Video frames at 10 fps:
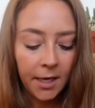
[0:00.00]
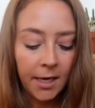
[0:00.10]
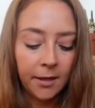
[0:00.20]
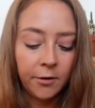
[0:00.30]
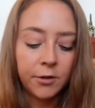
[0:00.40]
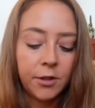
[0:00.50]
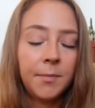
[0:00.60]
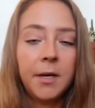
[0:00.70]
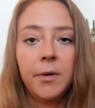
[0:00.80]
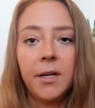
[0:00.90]
and they're just
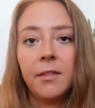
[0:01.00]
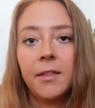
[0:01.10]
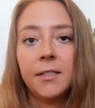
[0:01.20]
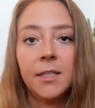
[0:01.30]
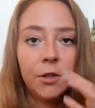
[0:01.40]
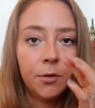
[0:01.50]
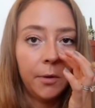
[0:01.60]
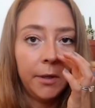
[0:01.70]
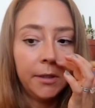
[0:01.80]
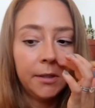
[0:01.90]
made with essential
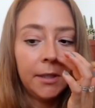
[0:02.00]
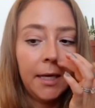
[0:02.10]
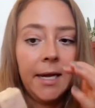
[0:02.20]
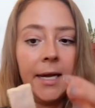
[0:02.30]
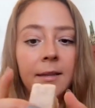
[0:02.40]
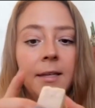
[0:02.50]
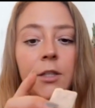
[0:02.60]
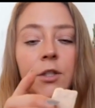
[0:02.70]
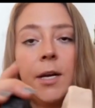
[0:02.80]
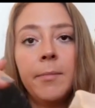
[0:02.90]
oils and
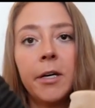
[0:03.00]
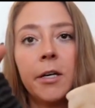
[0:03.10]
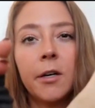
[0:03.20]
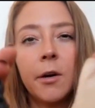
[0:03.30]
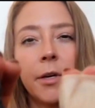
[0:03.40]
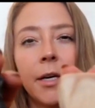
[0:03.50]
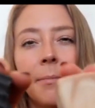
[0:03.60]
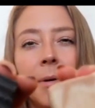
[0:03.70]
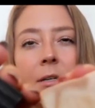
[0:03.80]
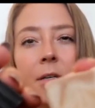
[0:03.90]
like shea butter,
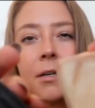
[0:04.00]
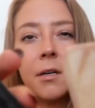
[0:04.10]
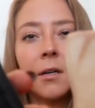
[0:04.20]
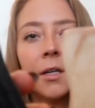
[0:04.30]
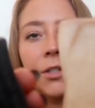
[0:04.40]
coconut butter.